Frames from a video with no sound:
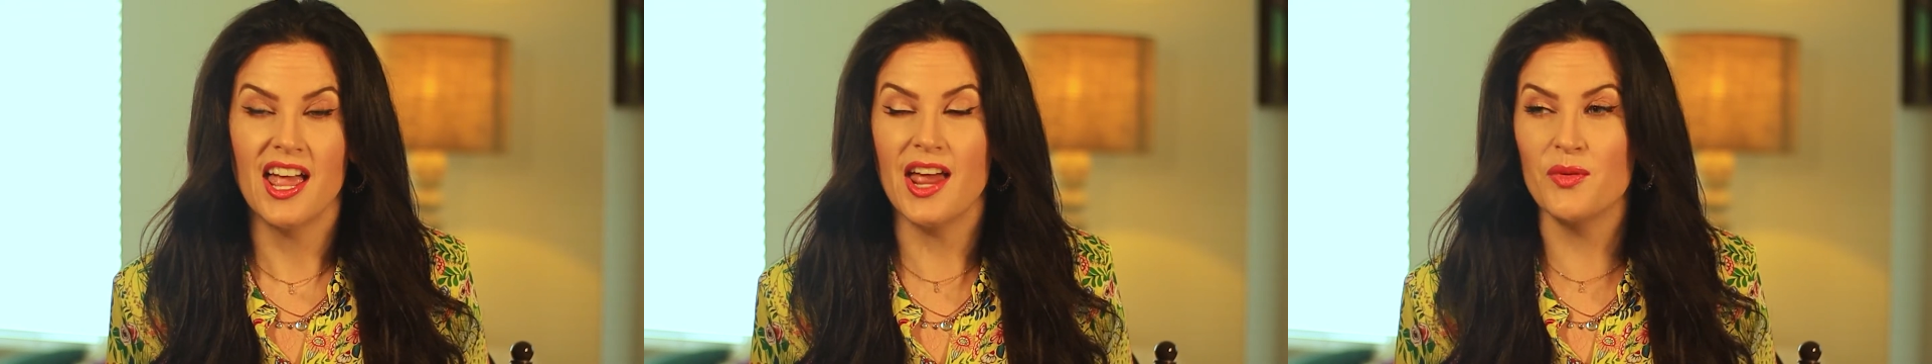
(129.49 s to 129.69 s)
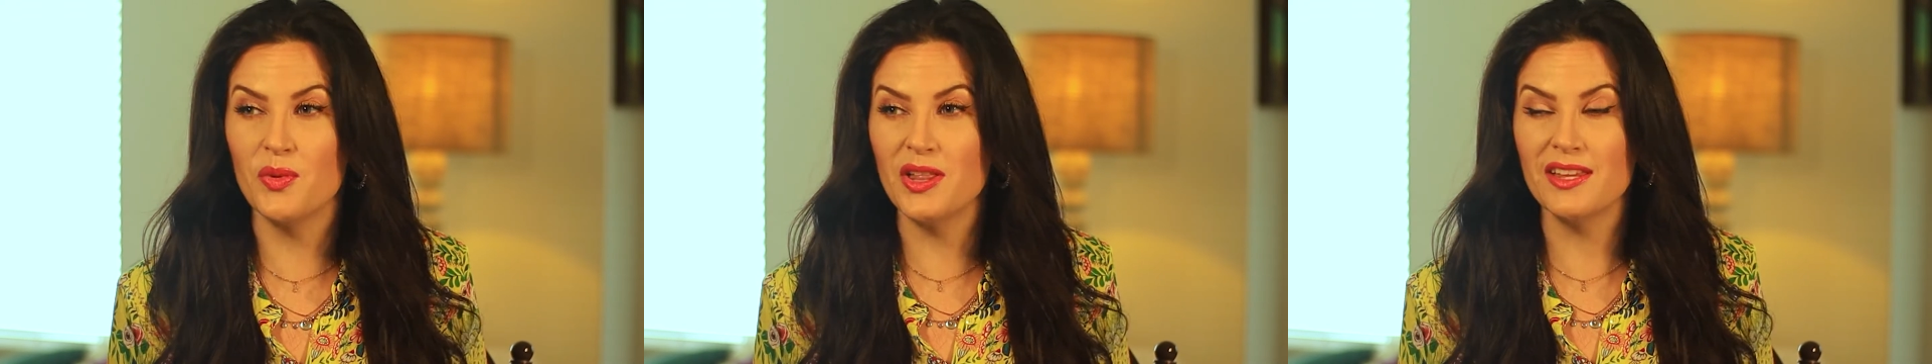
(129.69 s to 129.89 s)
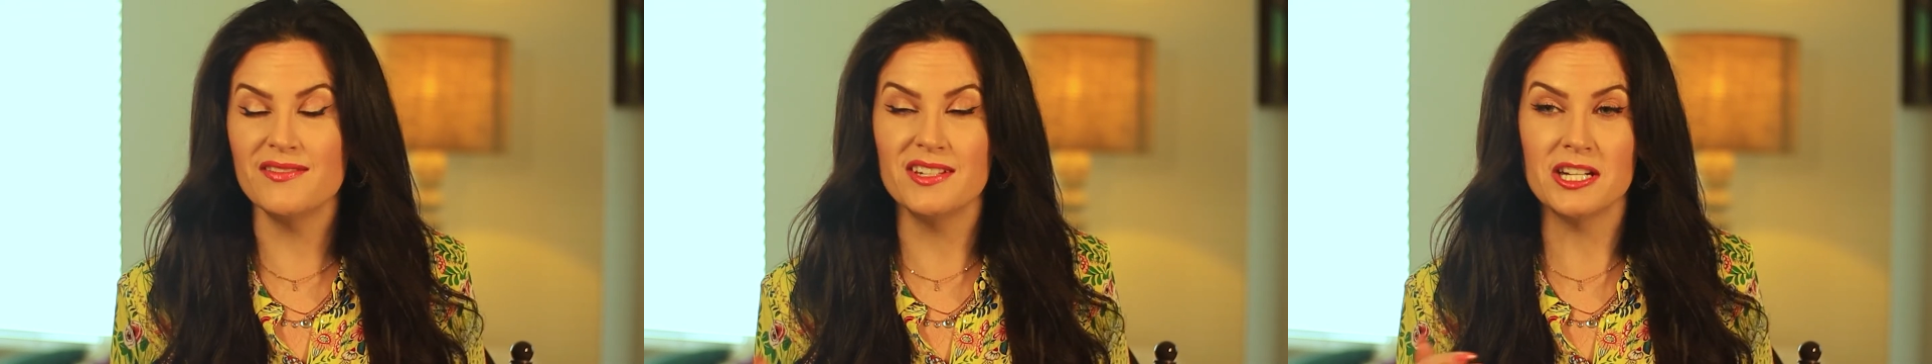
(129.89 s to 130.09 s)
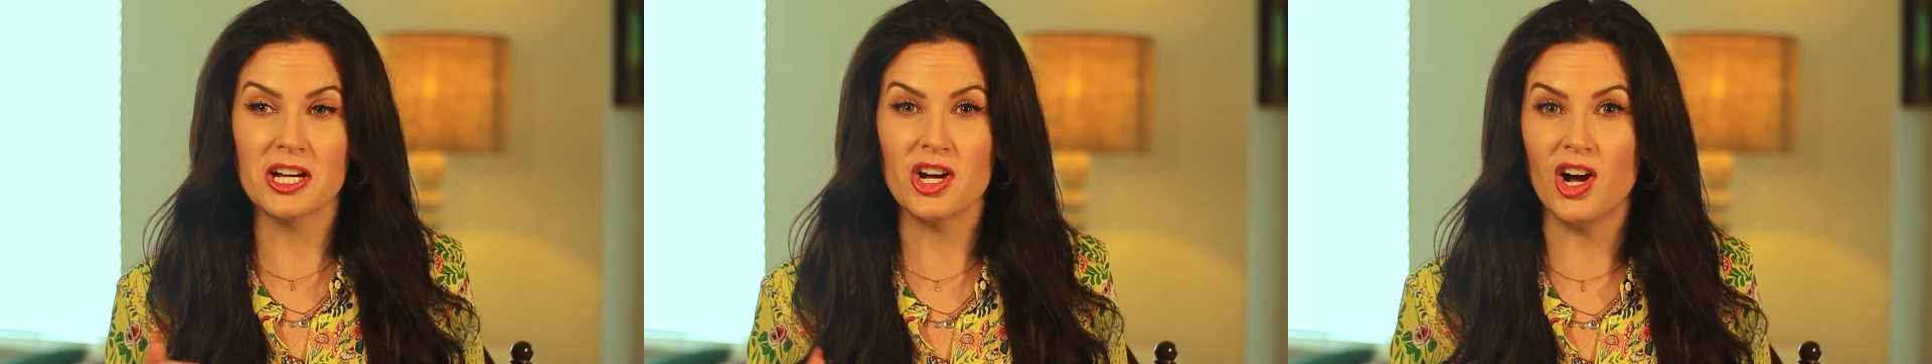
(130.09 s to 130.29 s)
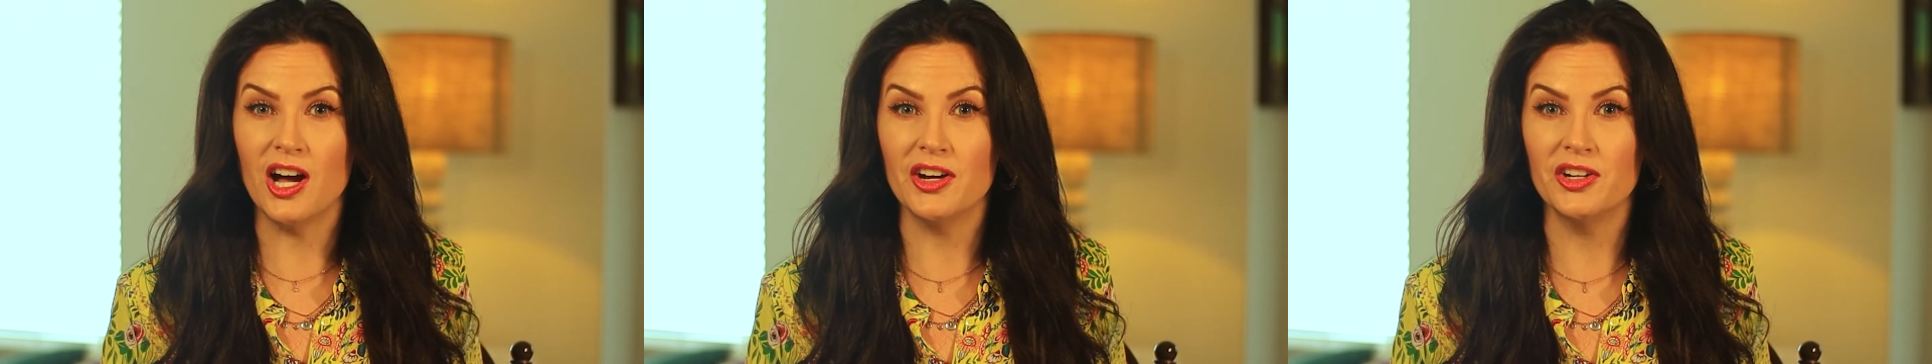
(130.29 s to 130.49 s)
And we lived in a
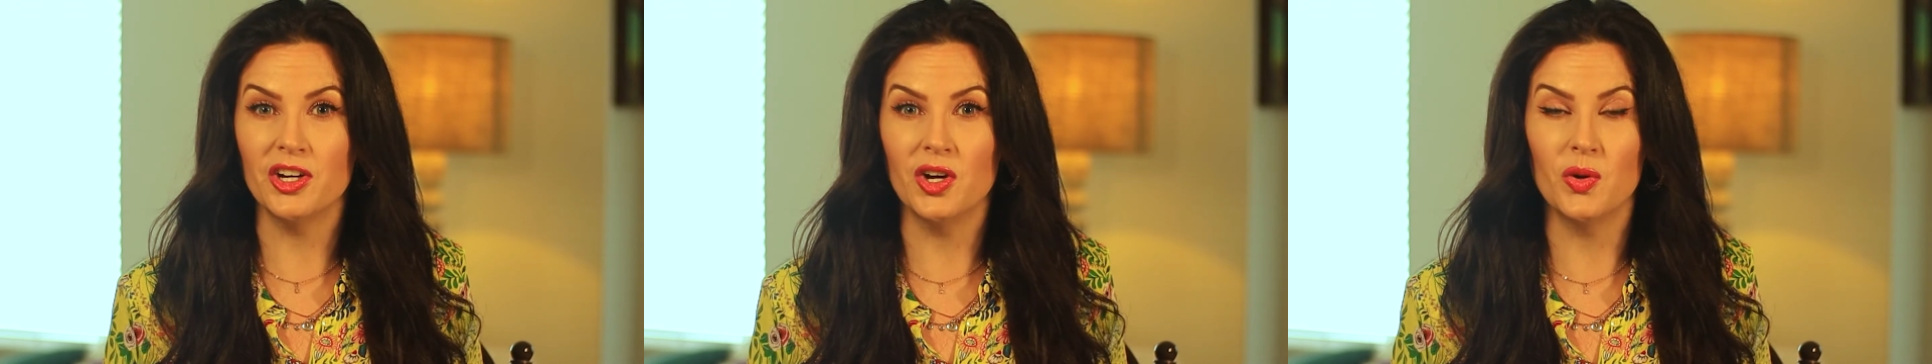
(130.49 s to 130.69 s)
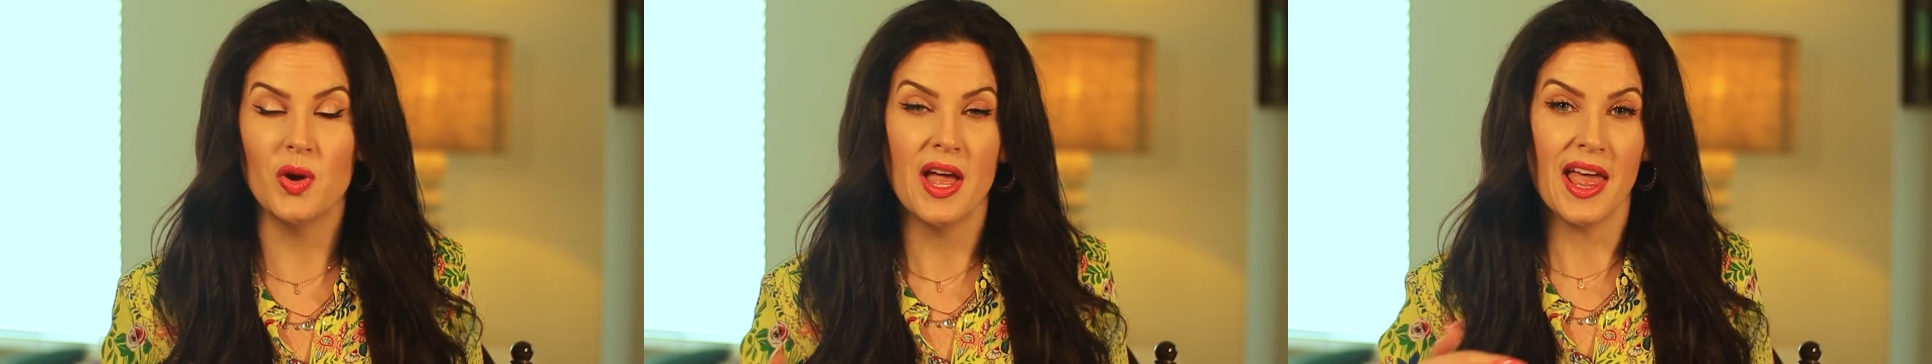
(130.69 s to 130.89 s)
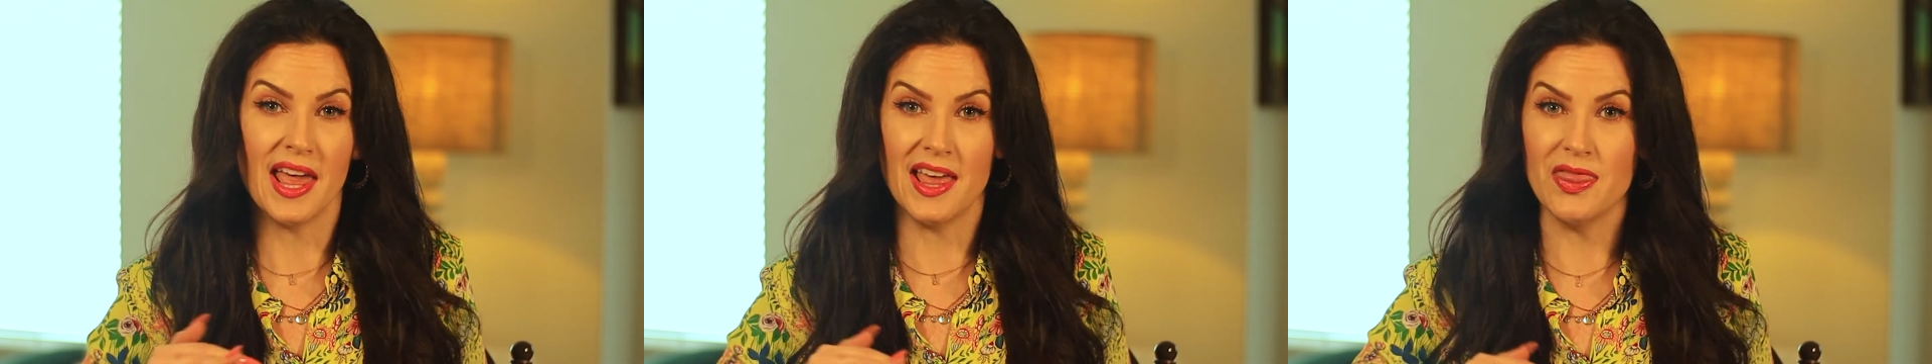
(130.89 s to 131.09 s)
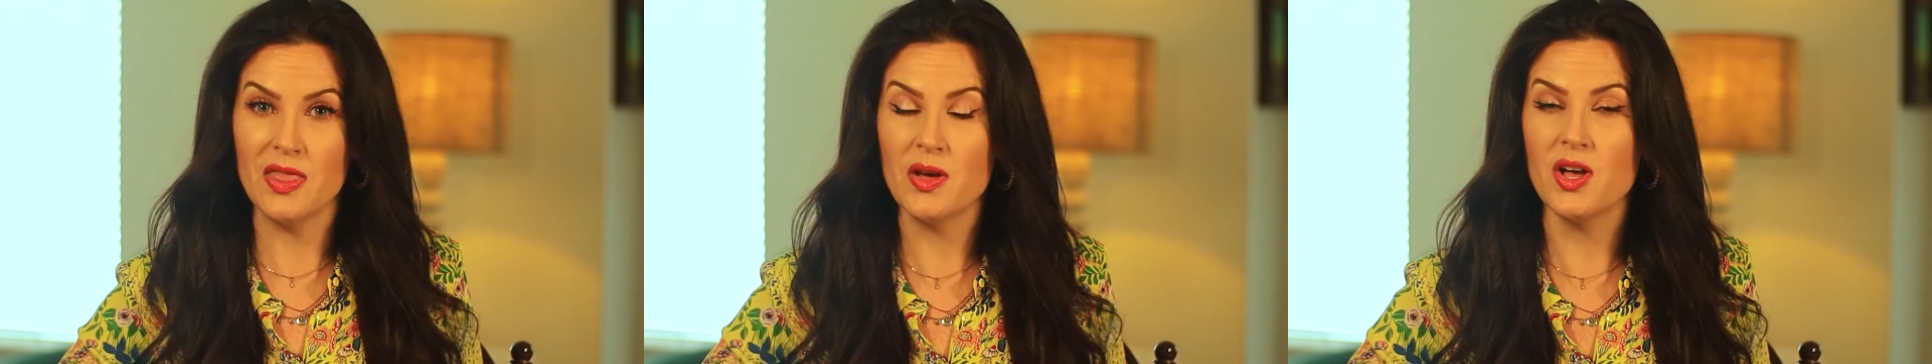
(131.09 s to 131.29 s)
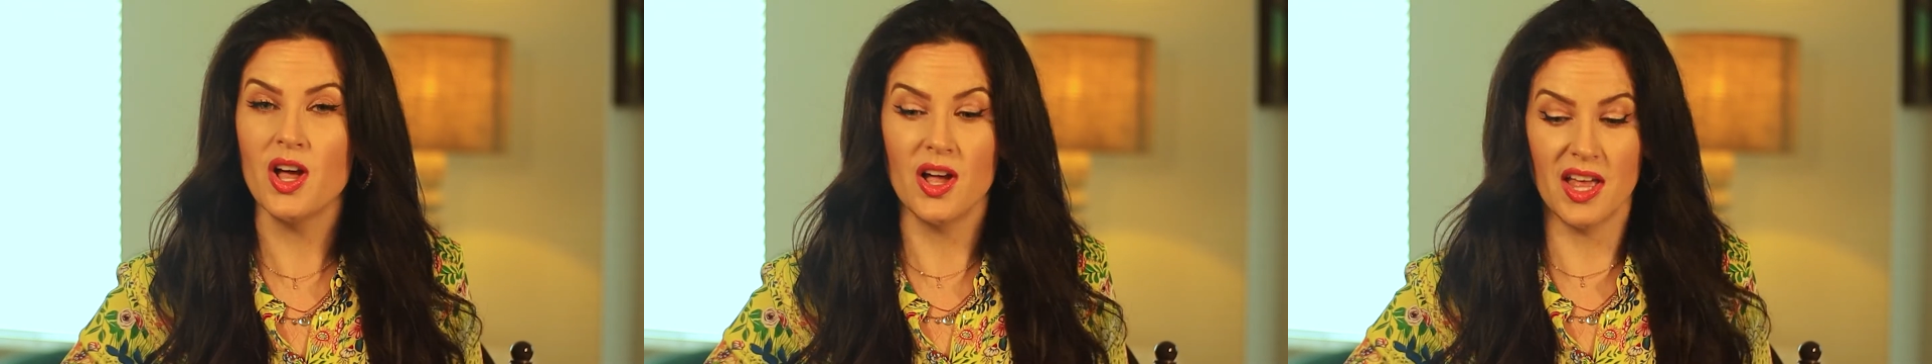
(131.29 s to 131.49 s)
condo, in
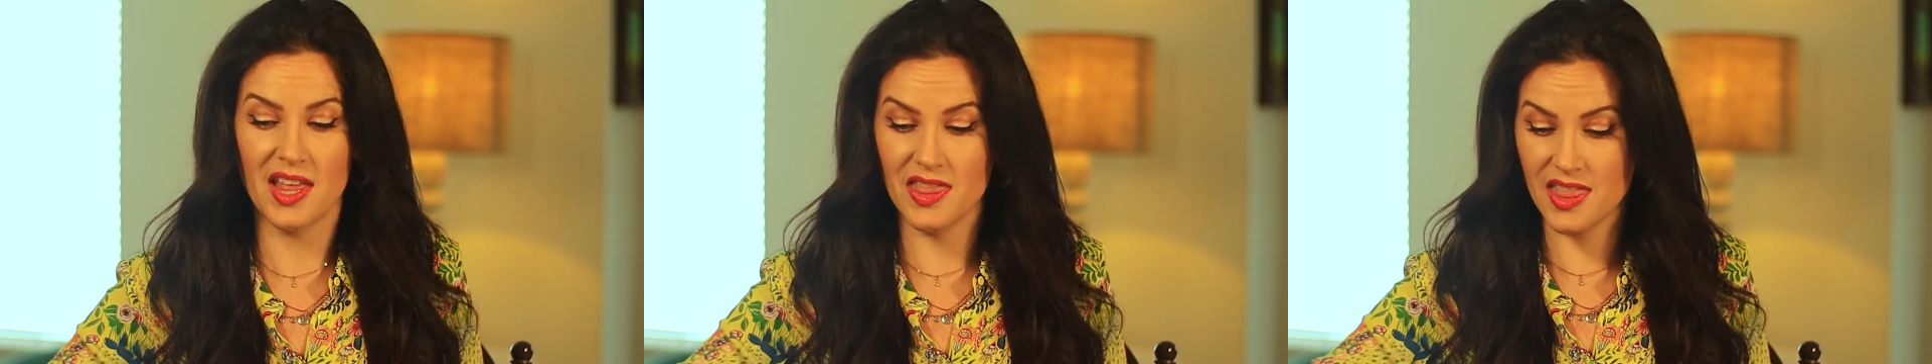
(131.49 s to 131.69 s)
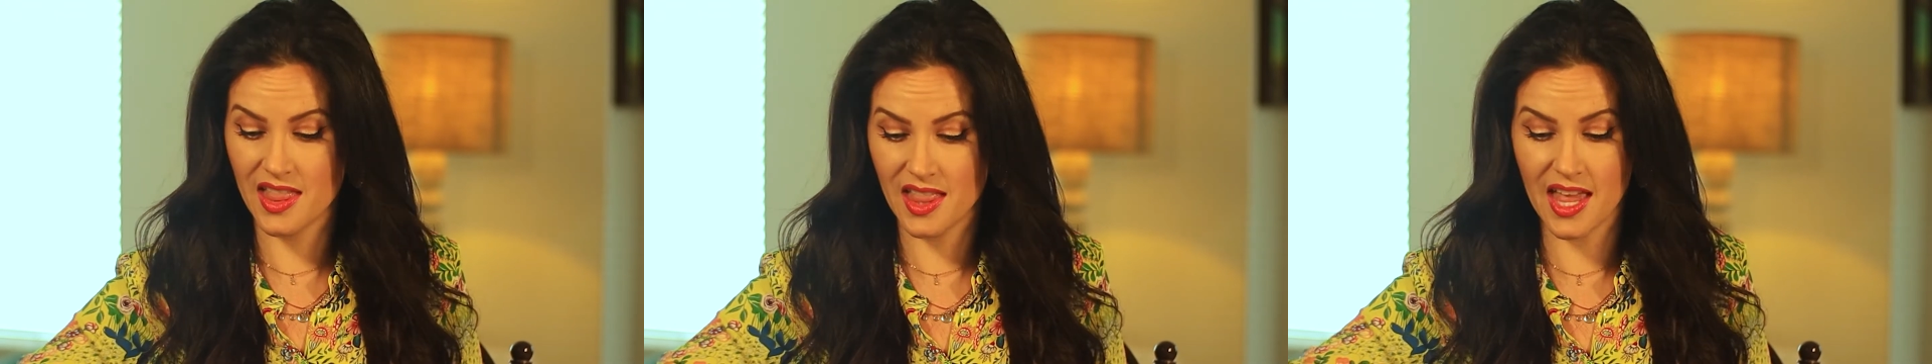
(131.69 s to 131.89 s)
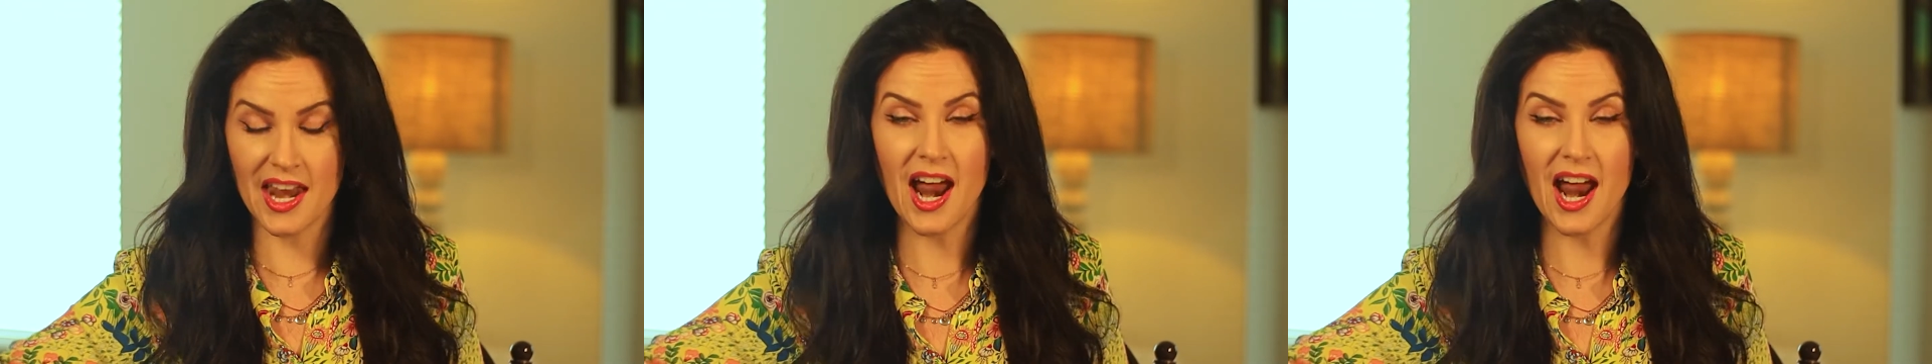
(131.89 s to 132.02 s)
the, in,